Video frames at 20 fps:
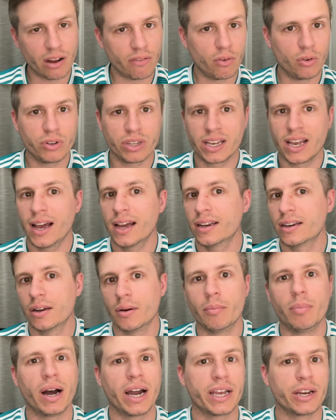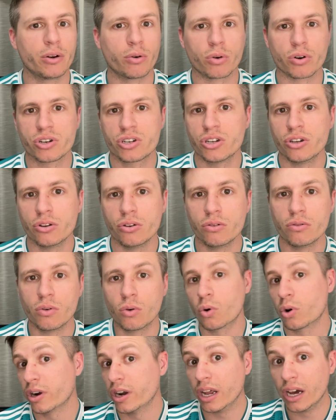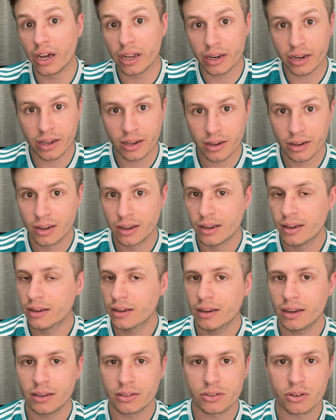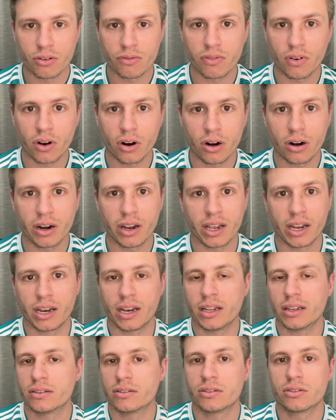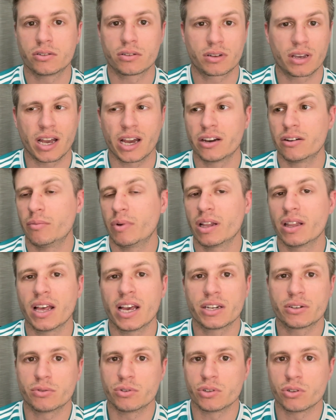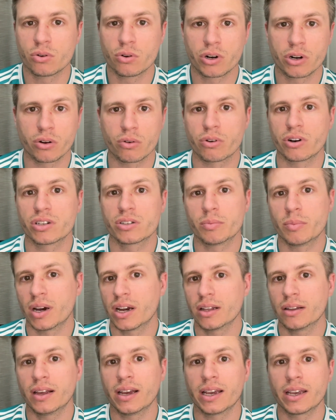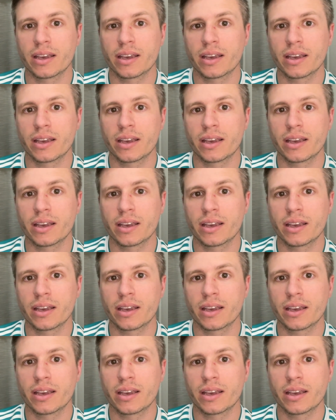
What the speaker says: I've only gotten a bite or two or none so far, and it's kind of my last resort, or it's my